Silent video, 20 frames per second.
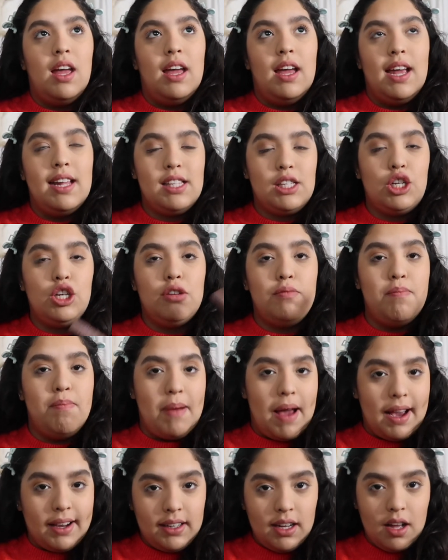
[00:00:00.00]
It's a good
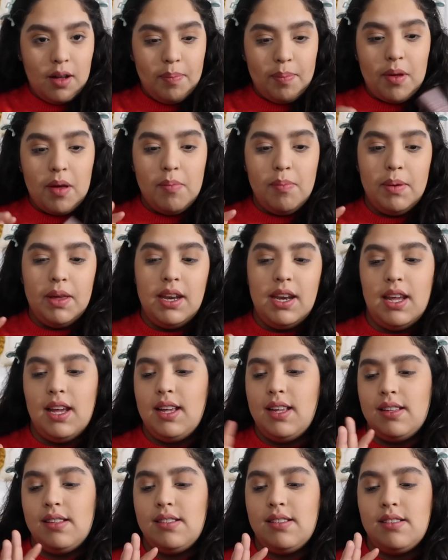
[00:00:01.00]
backup, but
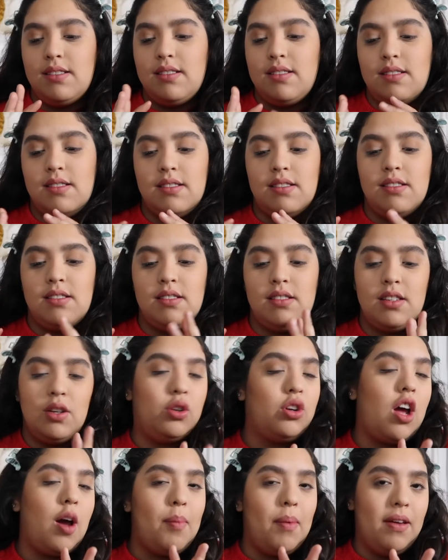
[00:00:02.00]
it's still
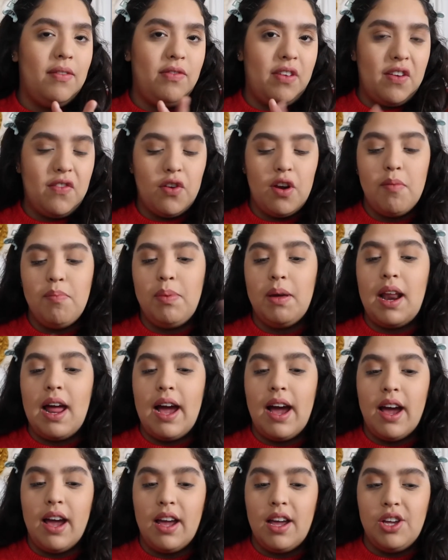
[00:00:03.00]
not my favorite. But
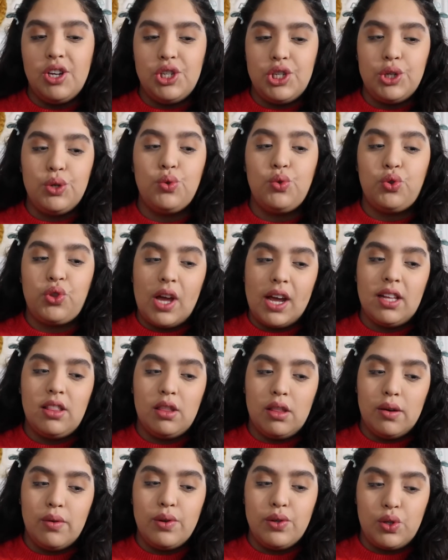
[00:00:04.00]
I do like
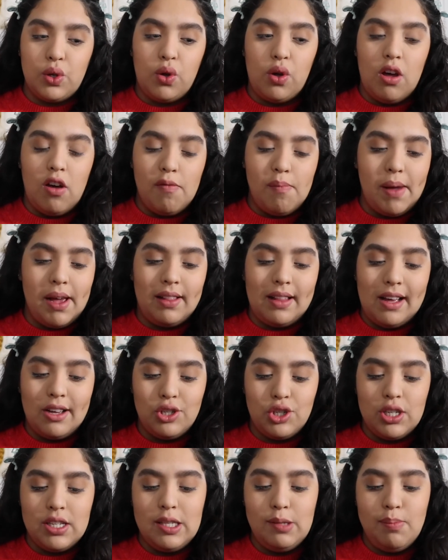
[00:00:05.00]
the result of my
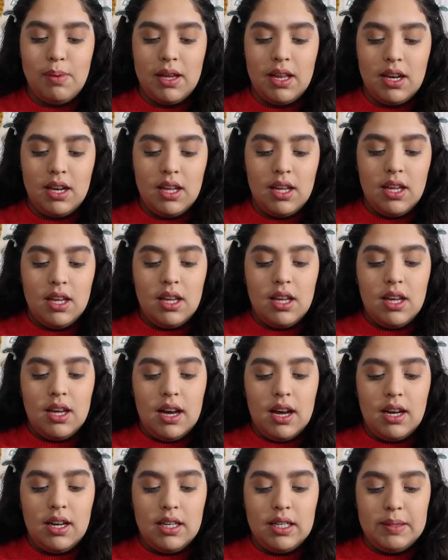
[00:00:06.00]
lashes, but
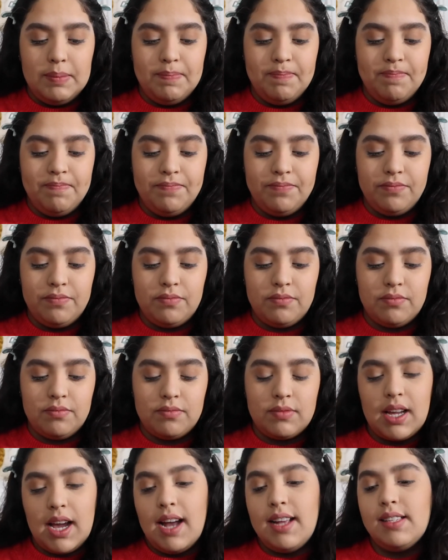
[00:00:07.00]

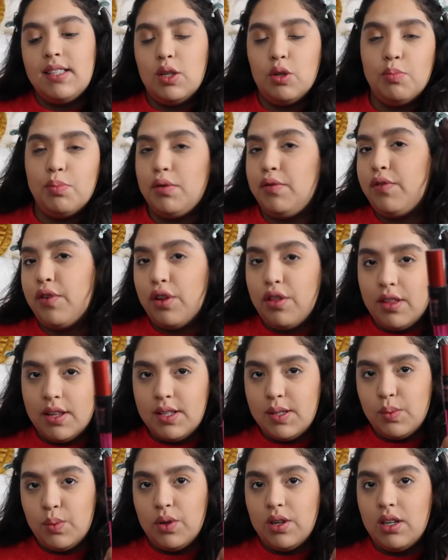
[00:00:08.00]
I still prefer
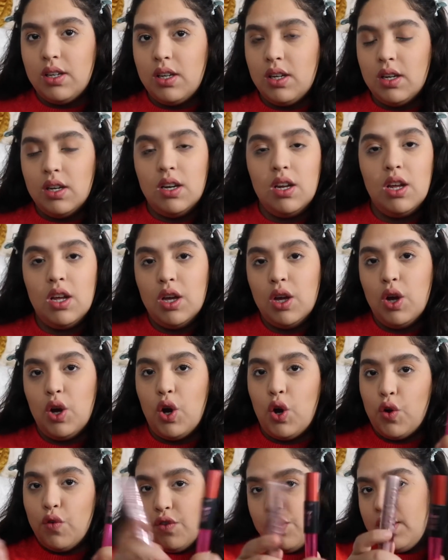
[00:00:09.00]
this one
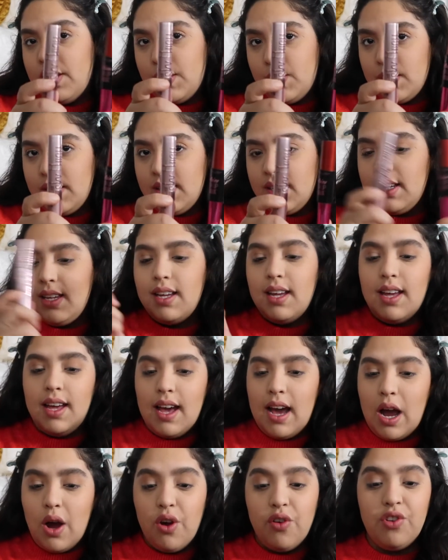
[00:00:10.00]
over this one.
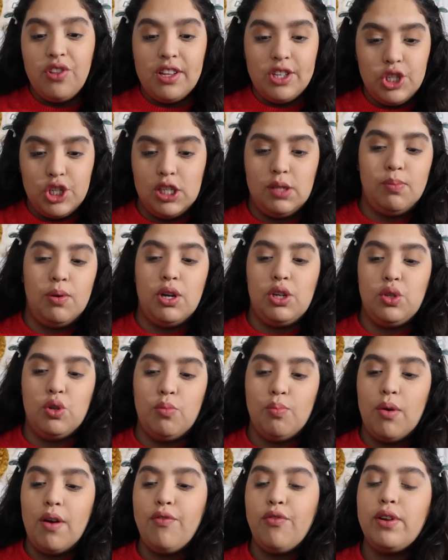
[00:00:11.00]
However, that's just personal
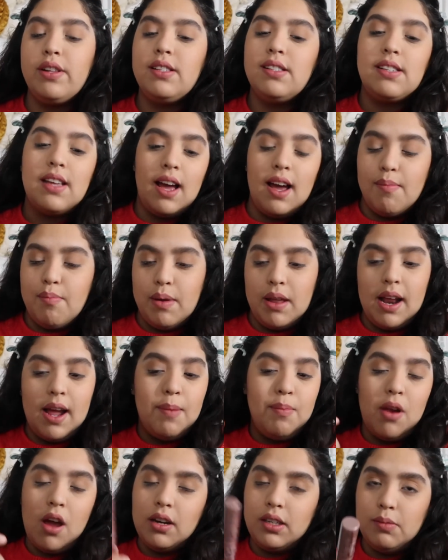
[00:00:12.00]
preference, but
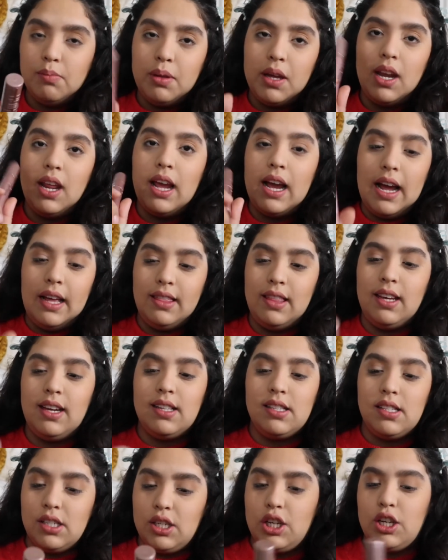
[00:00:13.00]
I'm not complaining. I think
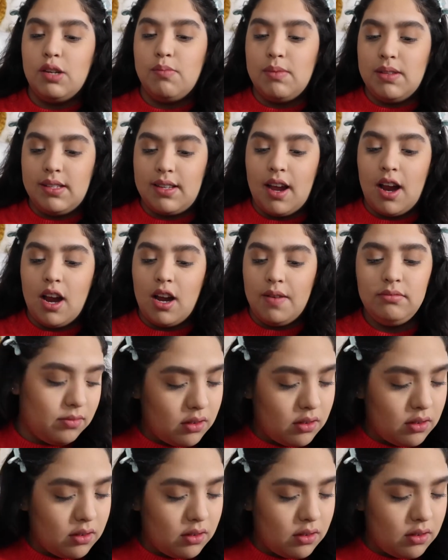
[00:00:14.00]
it's a good mascara.